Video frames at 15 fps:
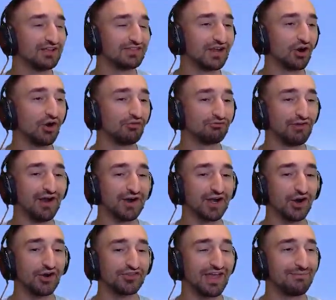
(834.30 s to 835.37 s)
They're oh. very
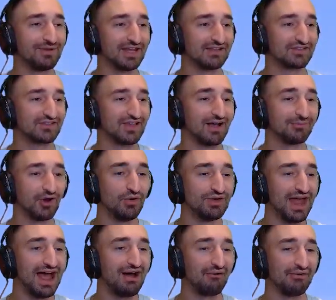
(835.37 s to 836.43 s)
hurt. That means I'm going
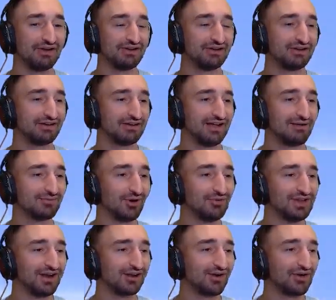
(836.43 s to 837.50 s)
down. I'm going
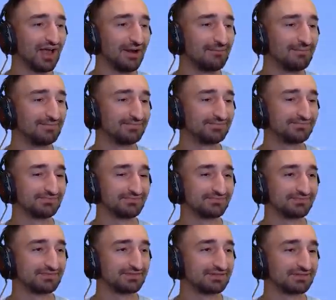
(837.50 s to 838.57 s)
down Kill to go get him. Defensive
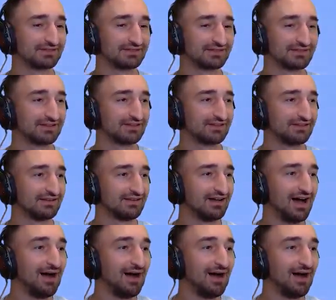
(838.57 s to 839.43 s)
rabbits.